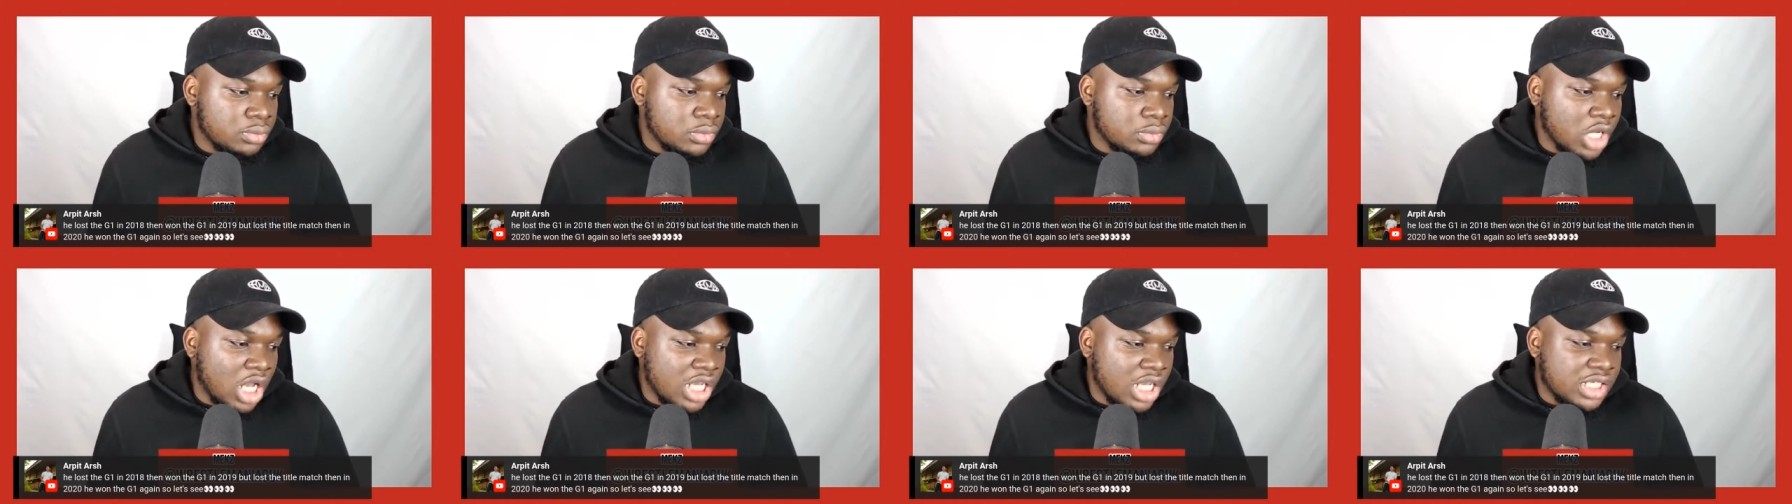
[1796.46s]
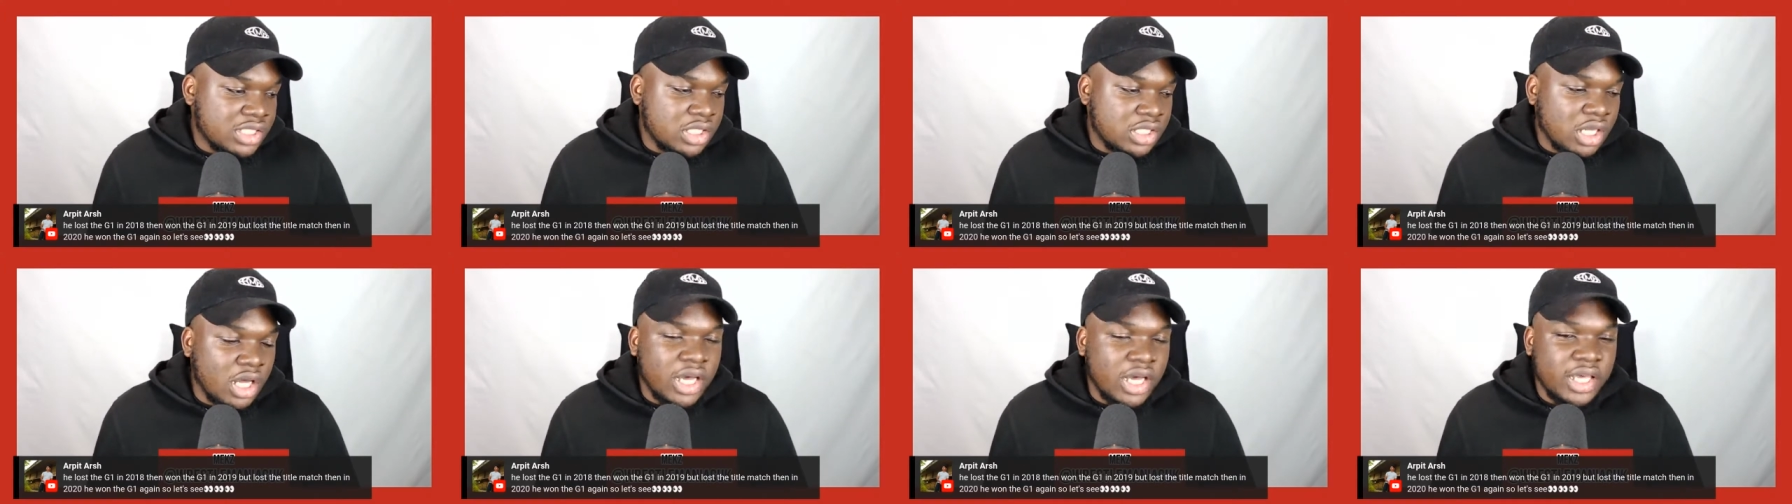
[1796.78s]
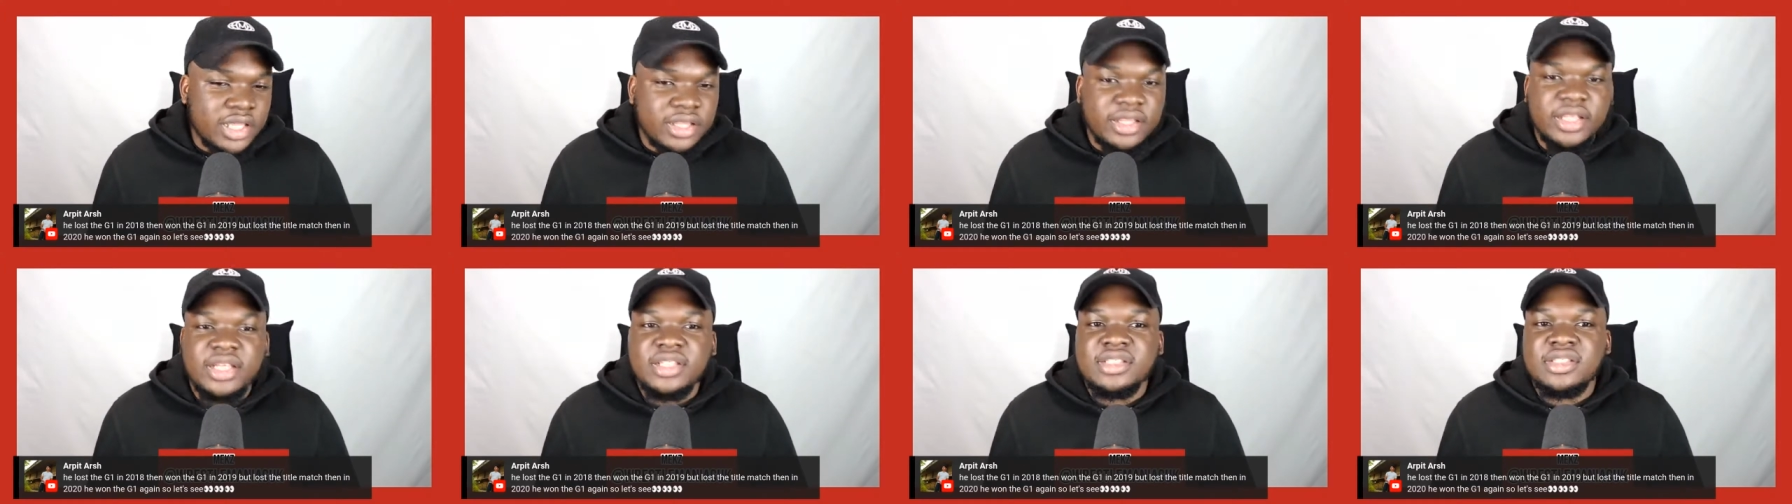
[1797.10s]
I
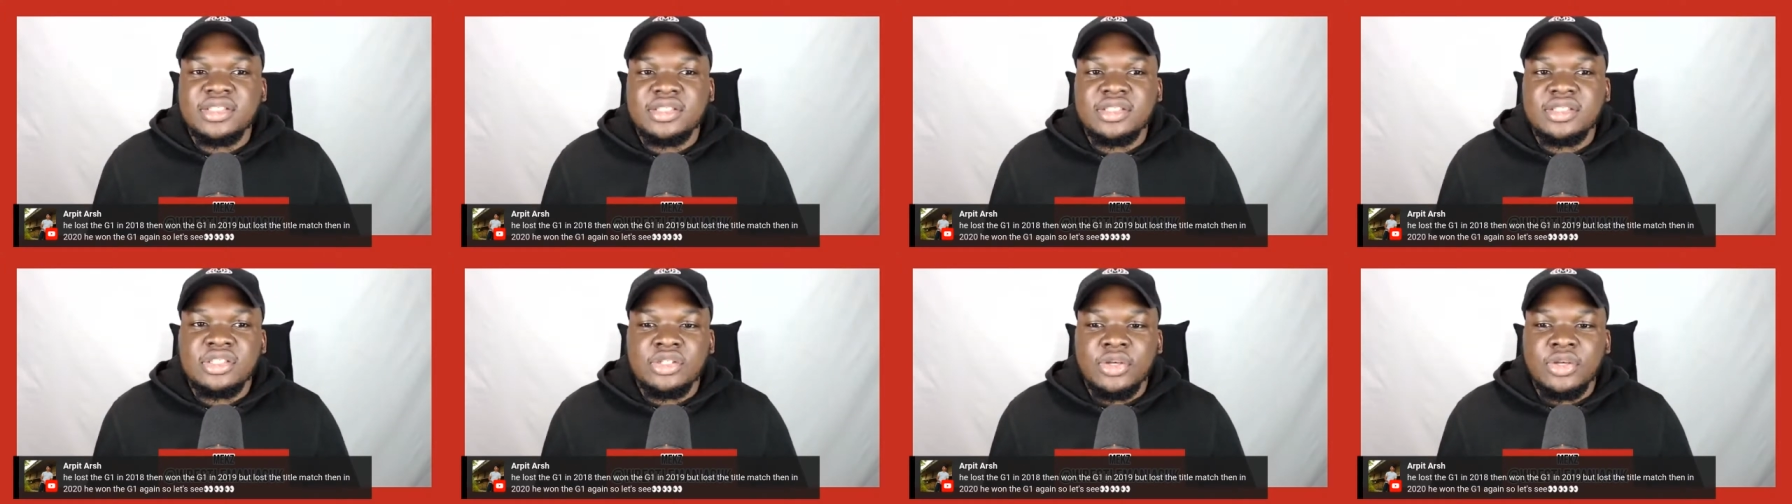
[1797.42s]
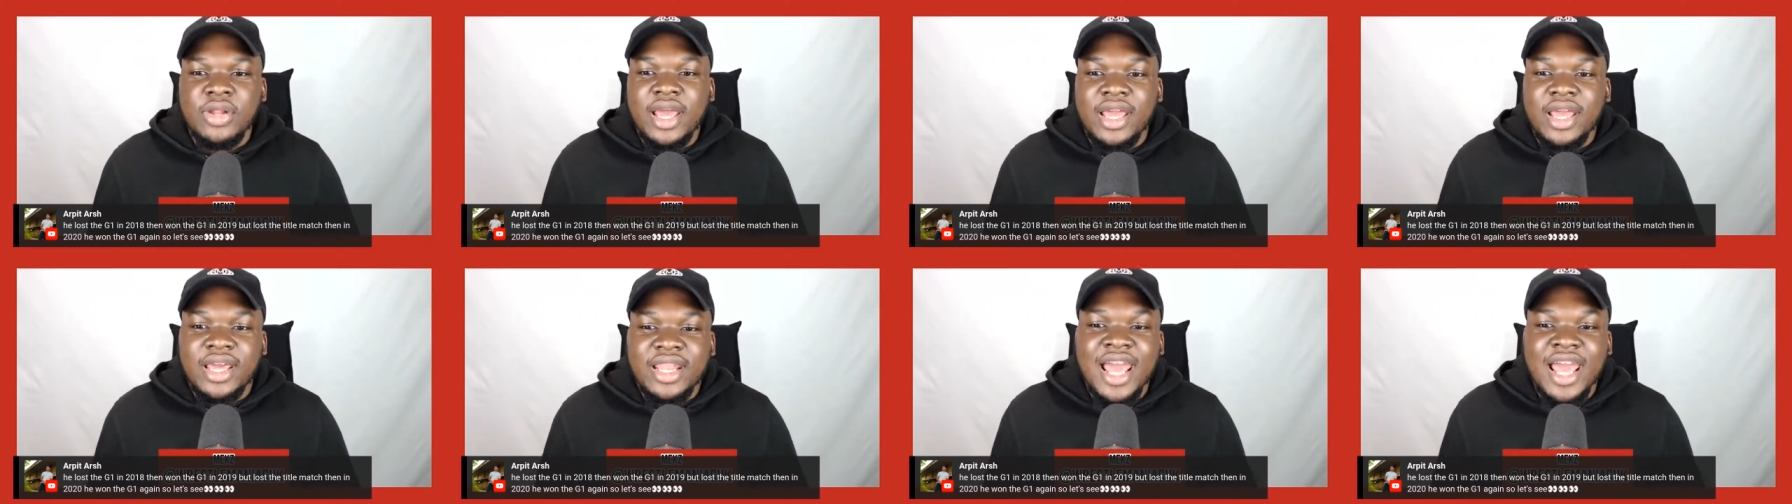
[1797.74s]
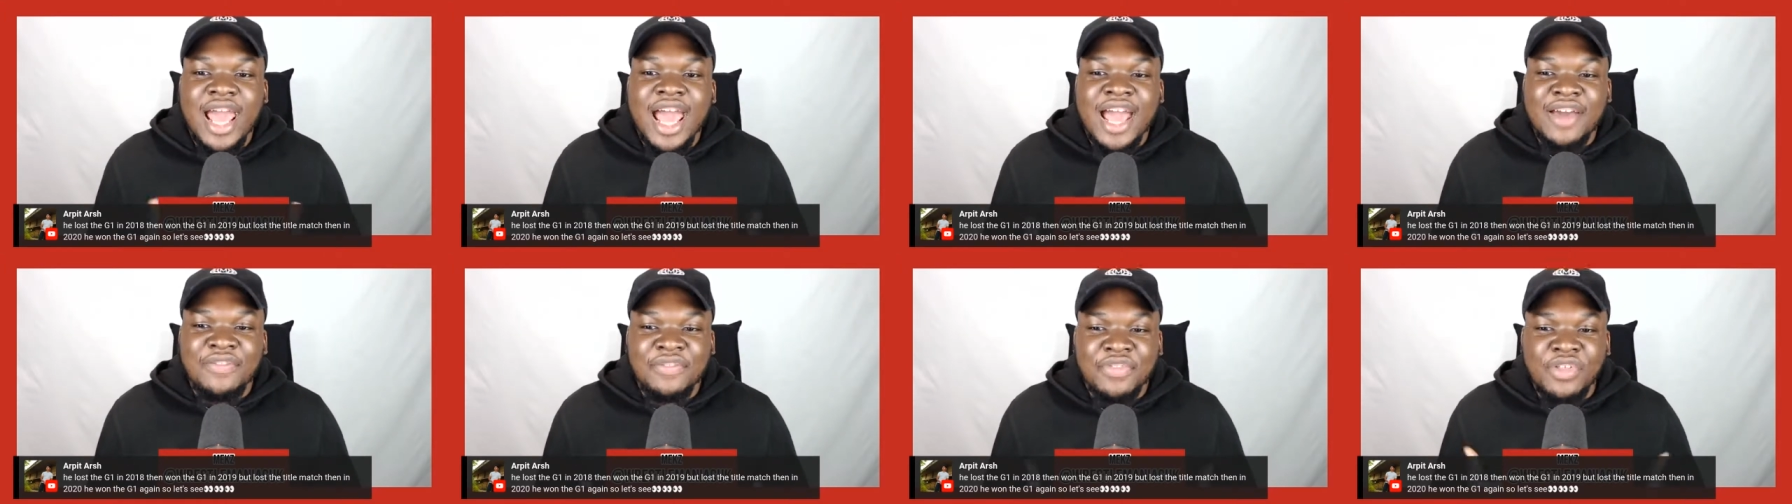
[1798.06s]
started this so I can
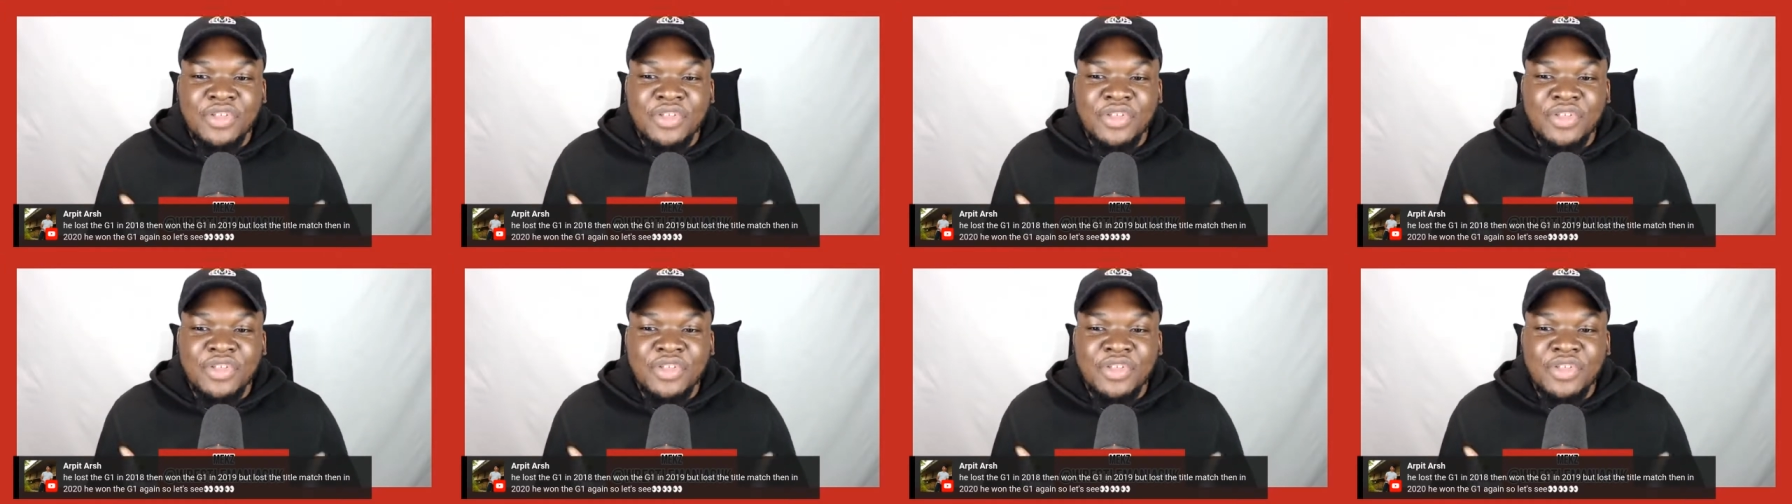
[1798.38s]
have